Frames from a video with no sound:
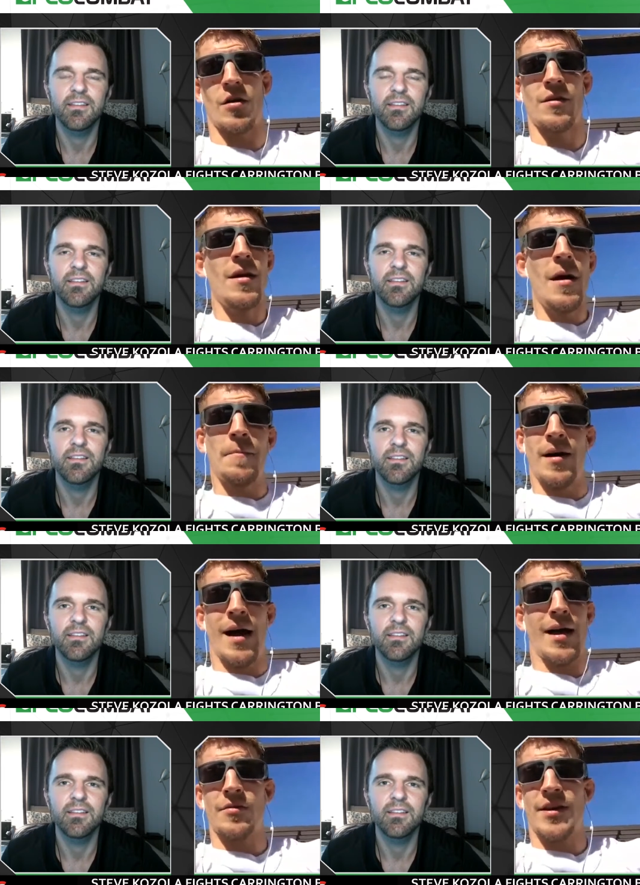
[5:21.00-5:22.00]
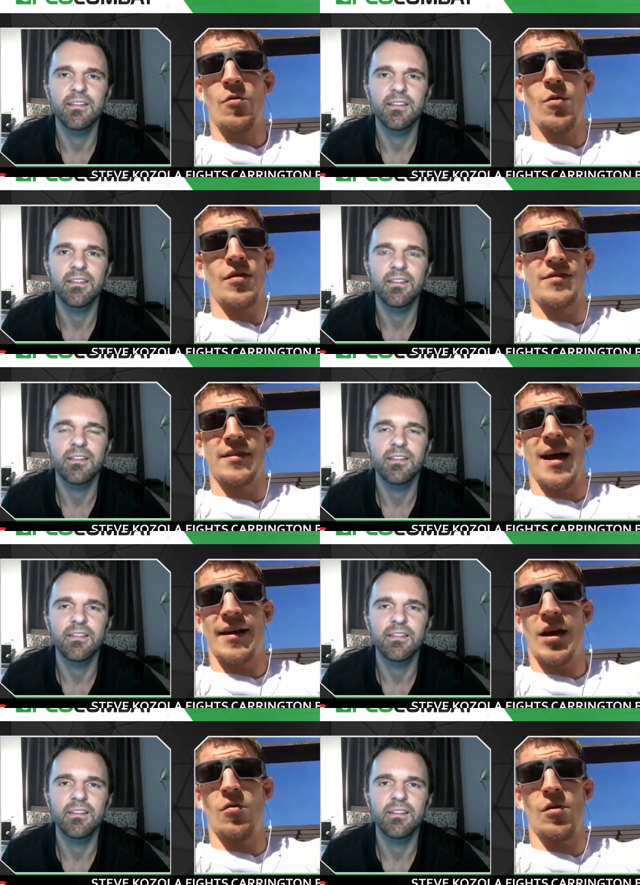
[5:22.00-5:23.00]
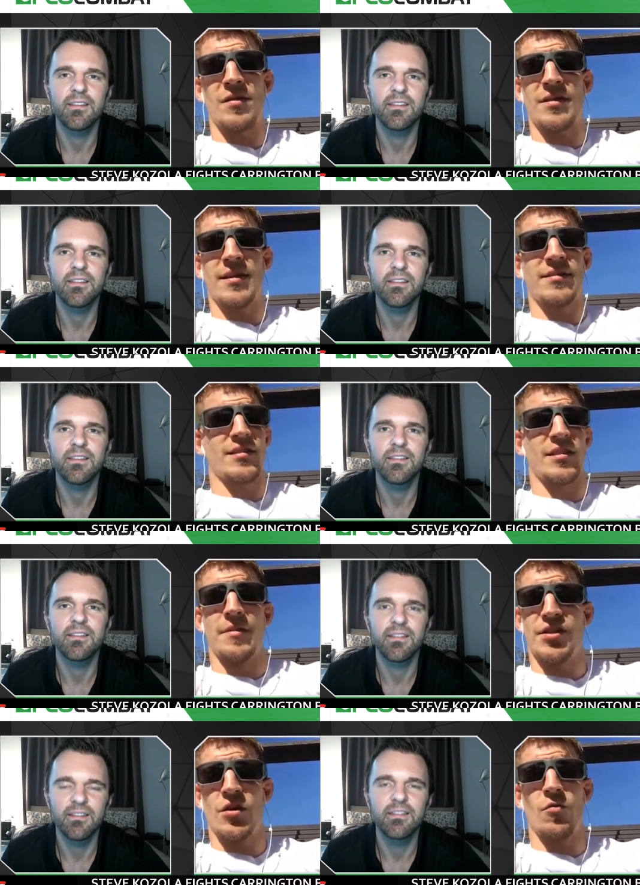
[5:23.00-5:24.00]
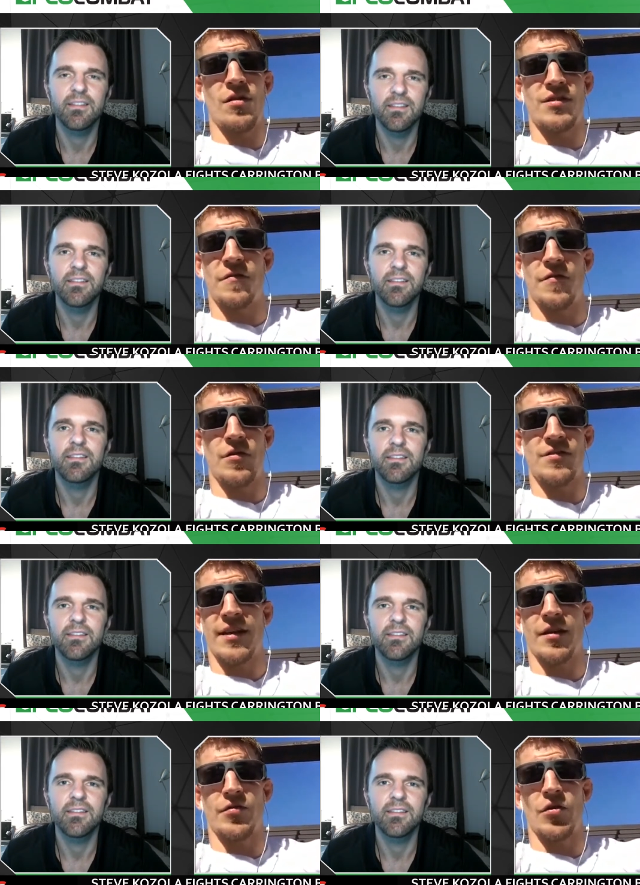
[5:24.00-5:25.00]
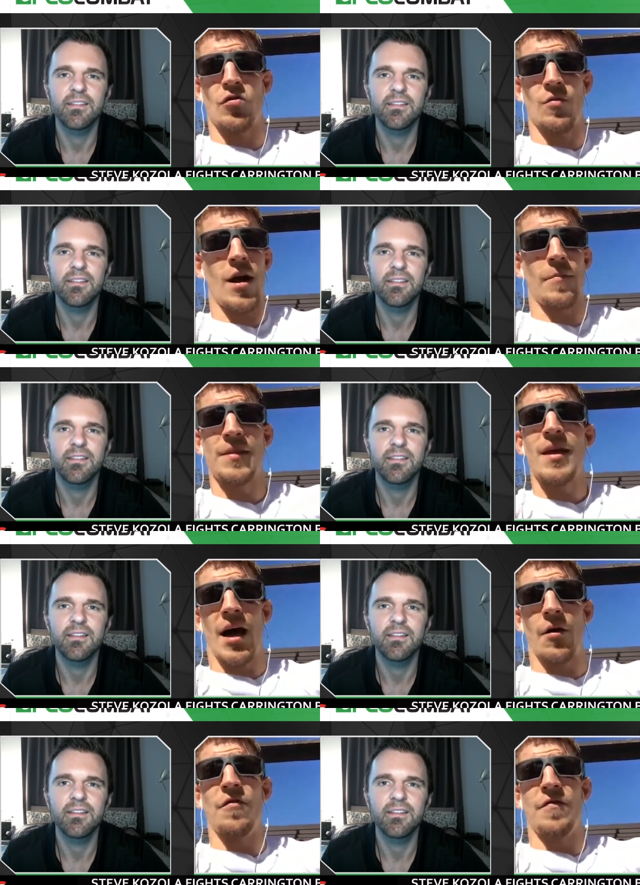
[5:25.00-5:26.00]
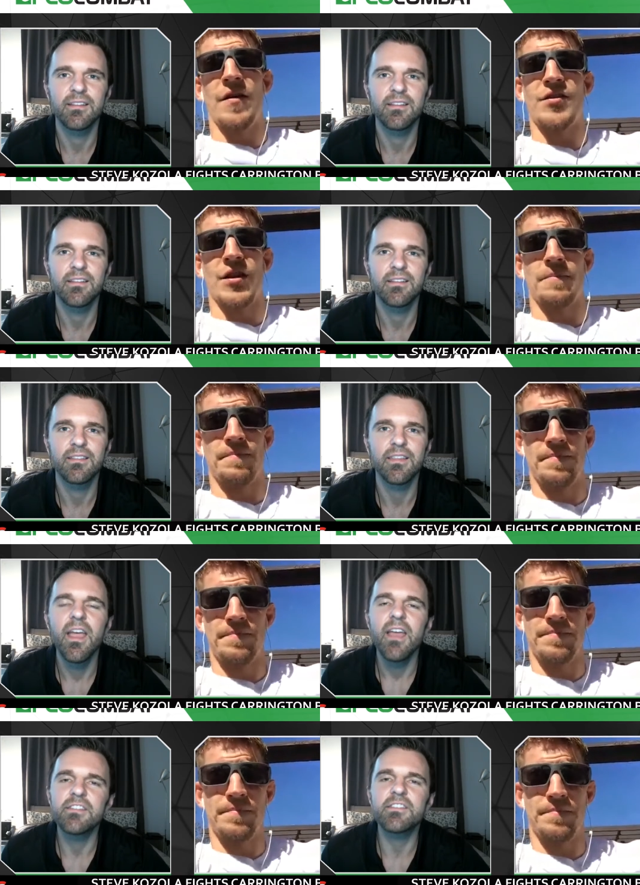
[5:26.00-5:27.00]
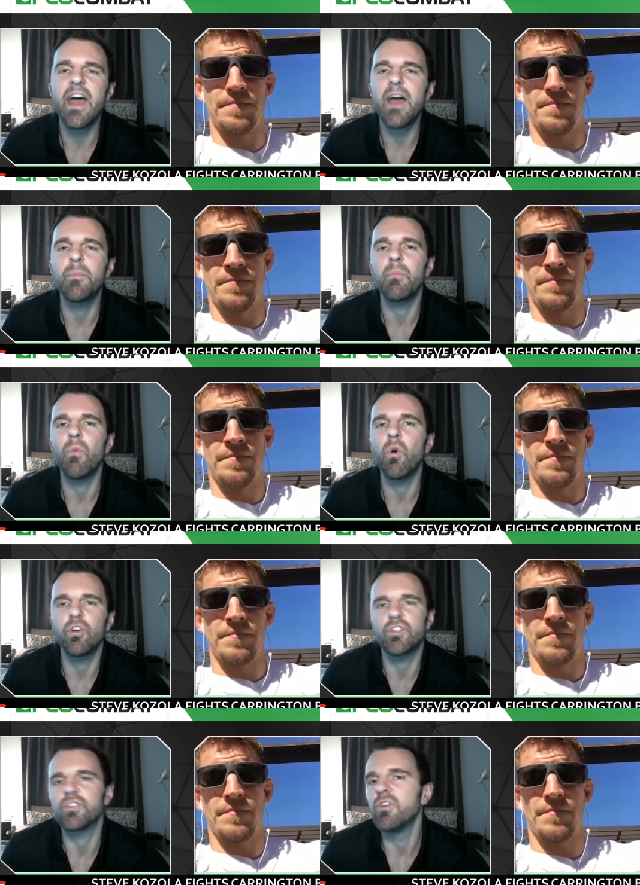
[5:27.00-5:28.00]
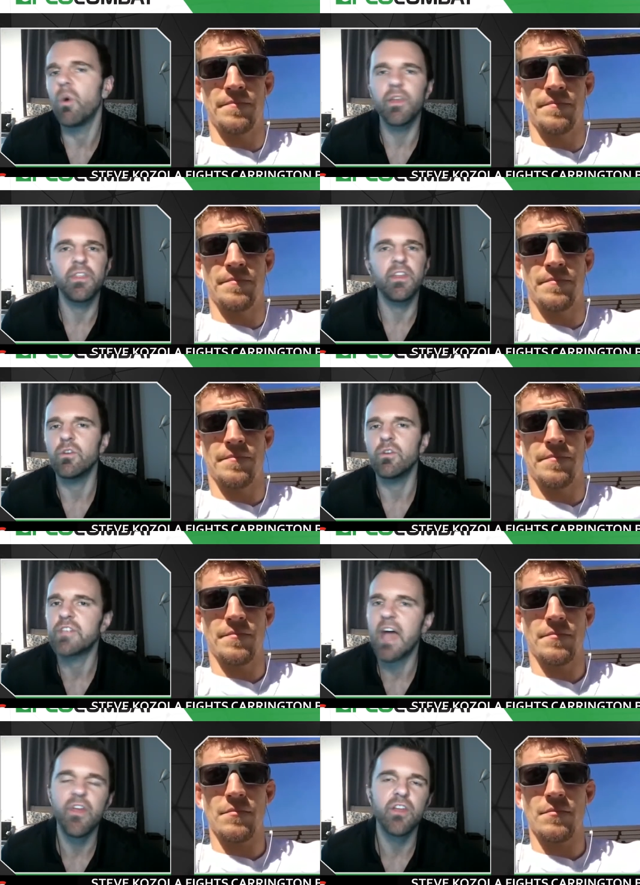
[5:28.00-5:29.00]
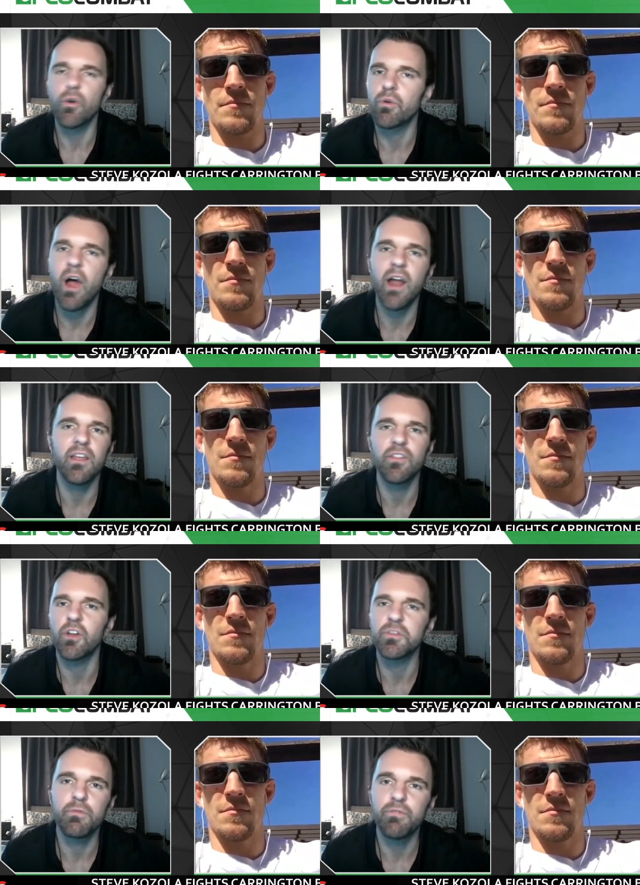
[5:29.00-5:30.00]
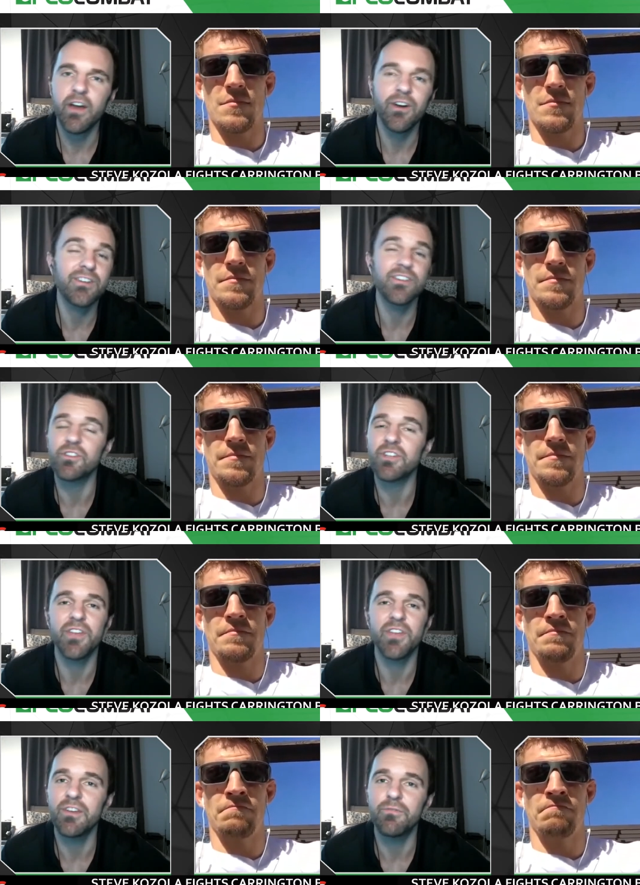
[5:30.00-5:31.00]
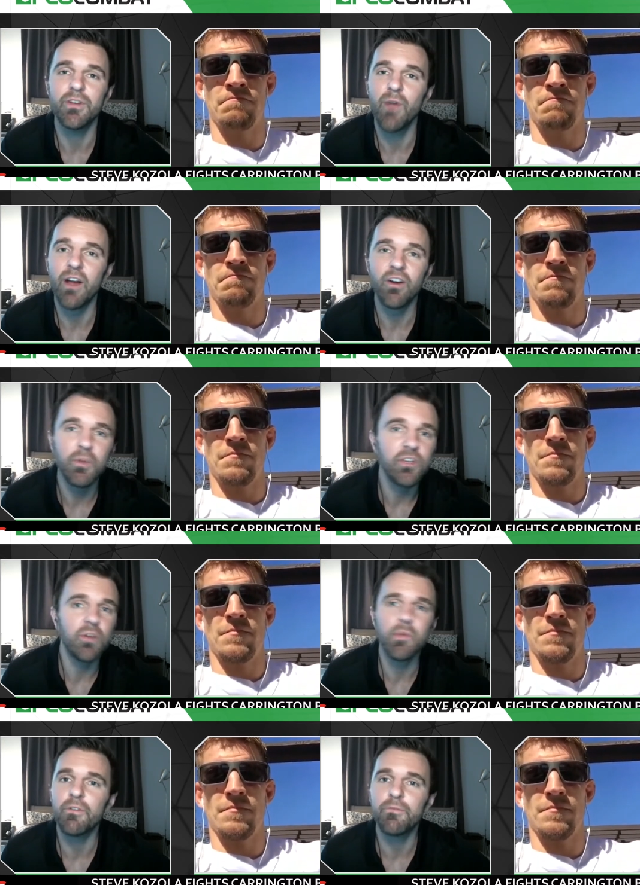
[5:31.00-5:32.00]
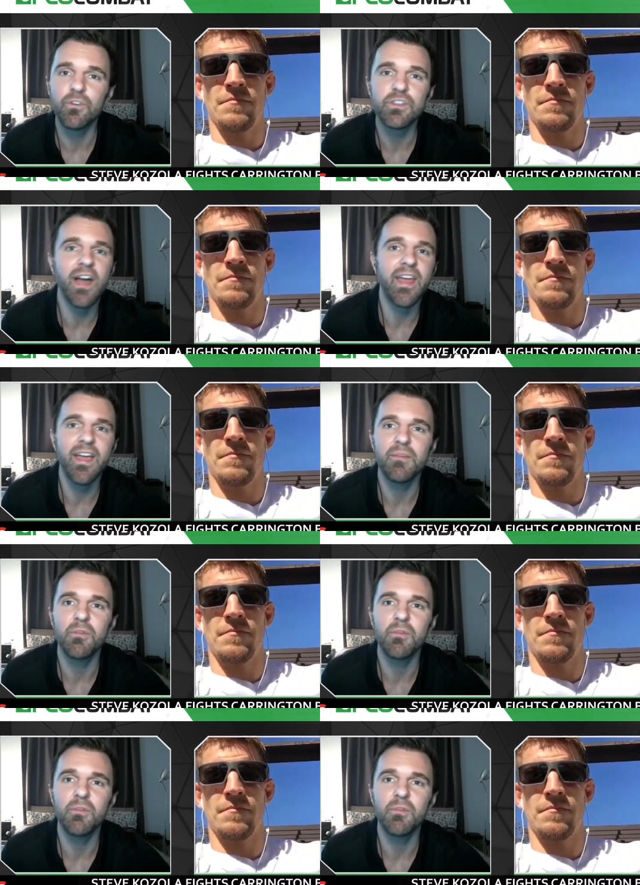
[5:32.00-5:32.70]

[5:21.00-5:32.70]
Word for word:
Speaker 1: round. But I don't care whether it's a knockout, whether it's a submission, whether it's in the first, second, third round. I will finish him.
Speaker 2: Does it add a bit more in just knowing that, he's had that notoriety on The Ultimate Fighter and he's also got the undefeated record? I mean, you could be the first guy to hand